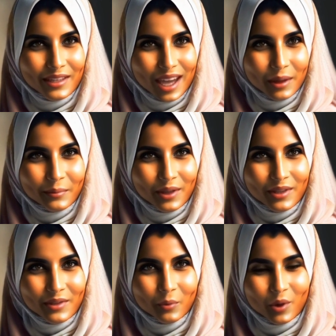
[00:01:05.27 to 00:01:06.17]
Canva,
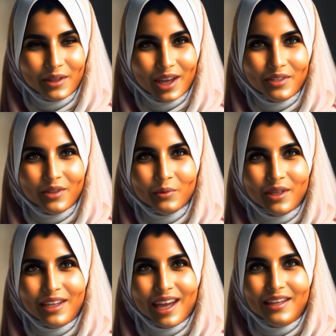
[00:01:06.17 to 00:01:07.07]
while not
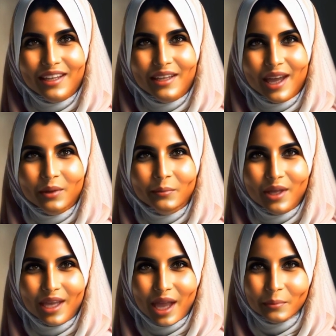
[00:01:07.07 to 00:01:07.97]
solely an editing app,
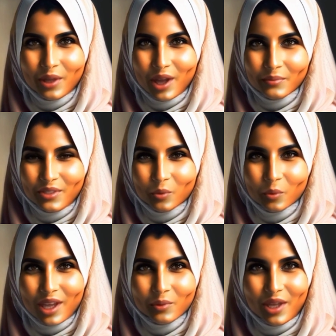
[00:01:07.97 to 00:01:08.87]
Canva offers a
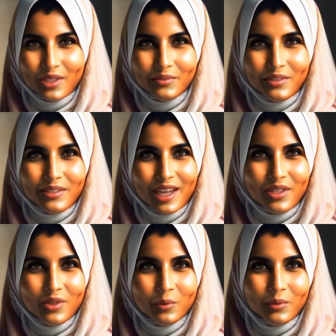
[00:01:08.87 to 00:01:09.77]
wide range of
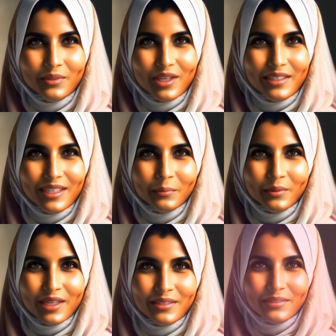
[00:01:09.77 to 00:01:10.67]
design tools and
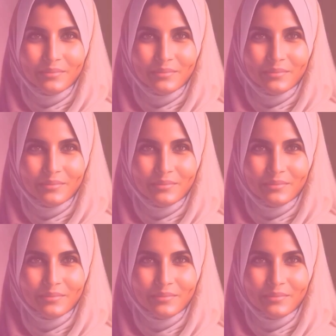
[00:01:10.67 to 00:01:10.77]
template.